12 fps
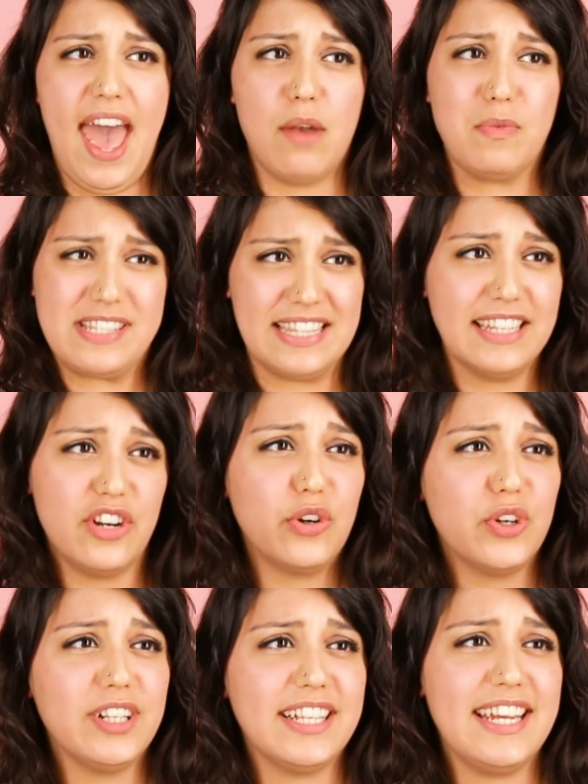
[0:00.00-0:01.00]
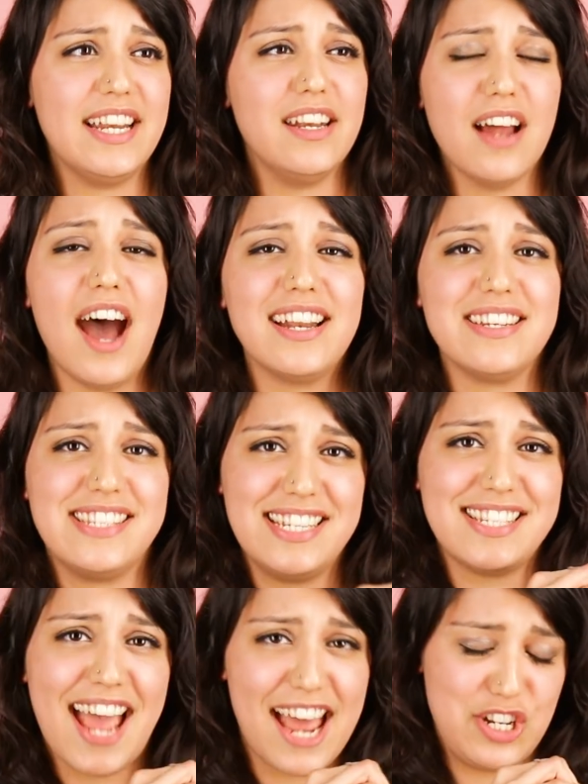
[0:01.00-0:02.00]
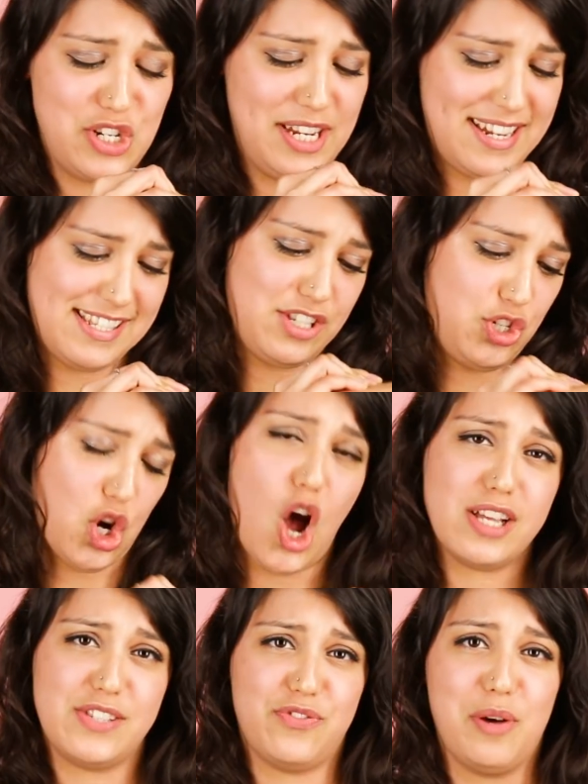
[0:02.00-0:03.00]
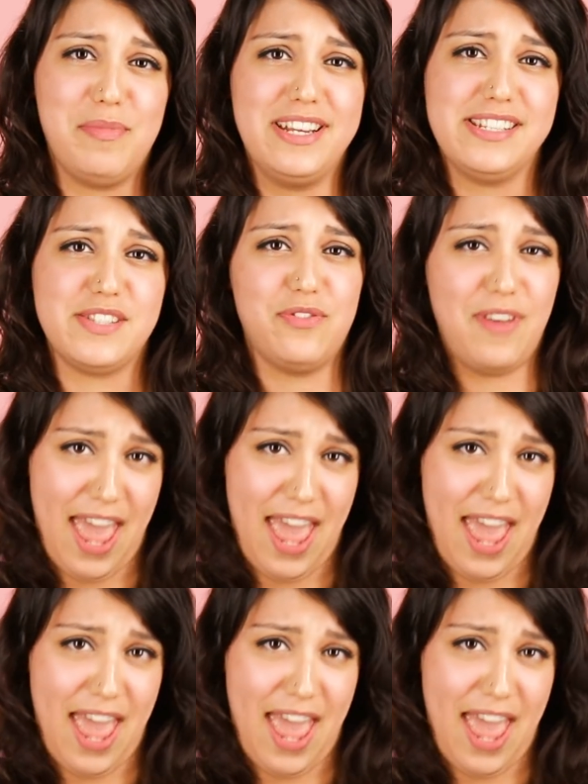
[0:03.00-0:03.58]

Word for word: and was literally not detaching his jaws from his